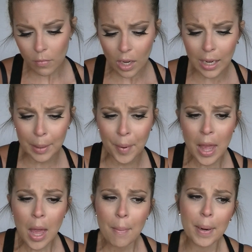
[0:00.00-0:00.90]
But
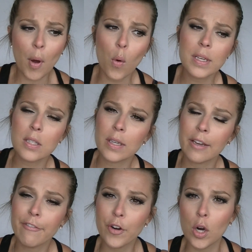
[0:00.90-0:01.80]
I'm always
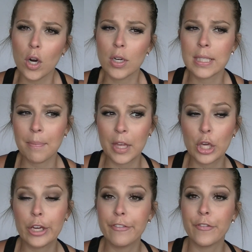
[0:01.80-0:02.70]
looking for something
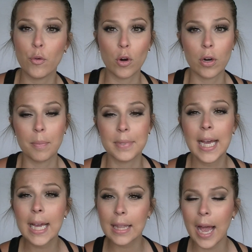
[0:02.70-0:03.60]
good for
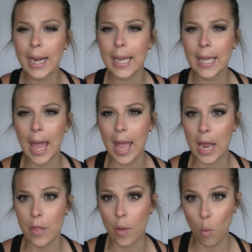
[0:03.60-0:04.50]
tight lining
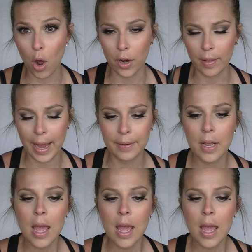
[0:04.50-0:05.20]
and the waterline.